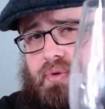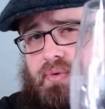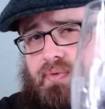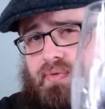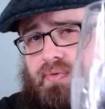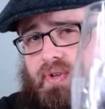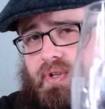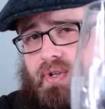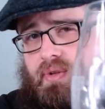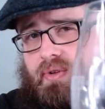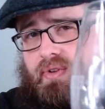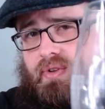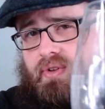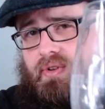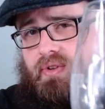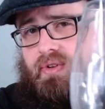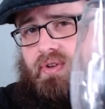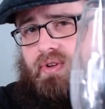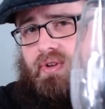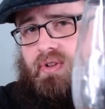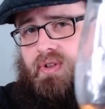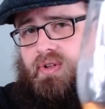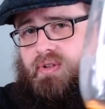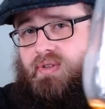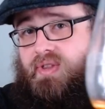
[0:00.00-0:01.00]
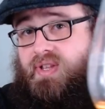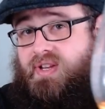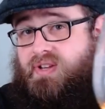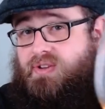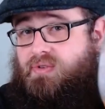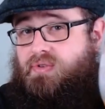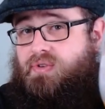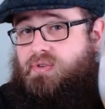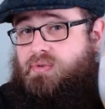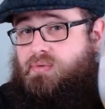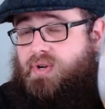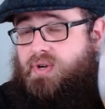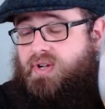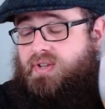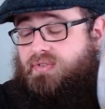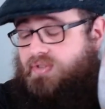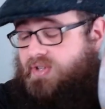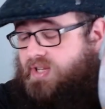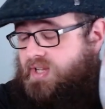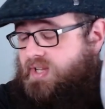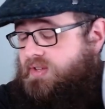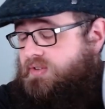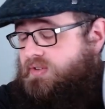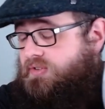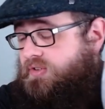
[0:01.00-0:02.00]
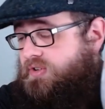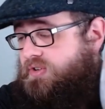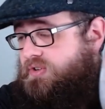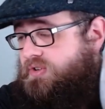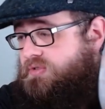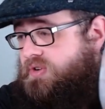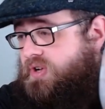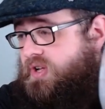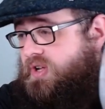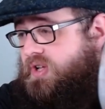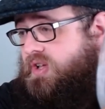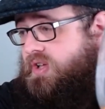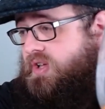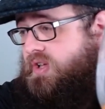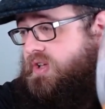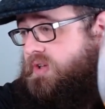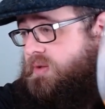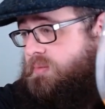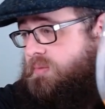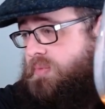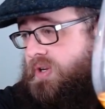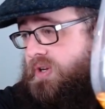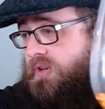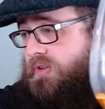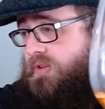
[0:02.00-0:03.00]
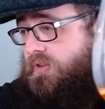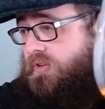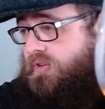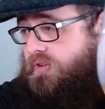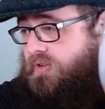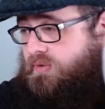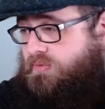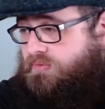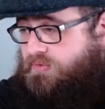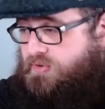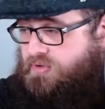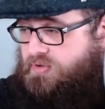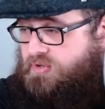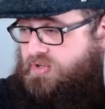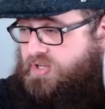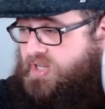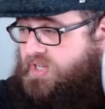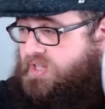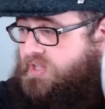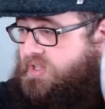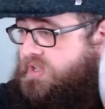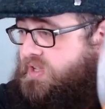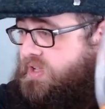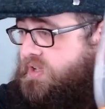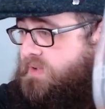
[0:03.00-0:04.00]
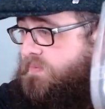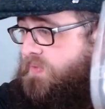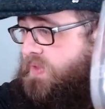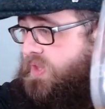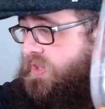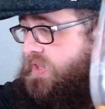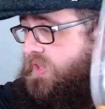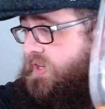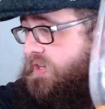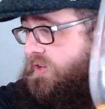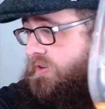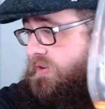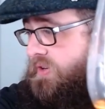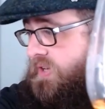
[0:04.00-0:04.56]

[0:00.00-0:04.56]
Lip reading: filtered, although they don't always say so because it's Laphroaig and they don't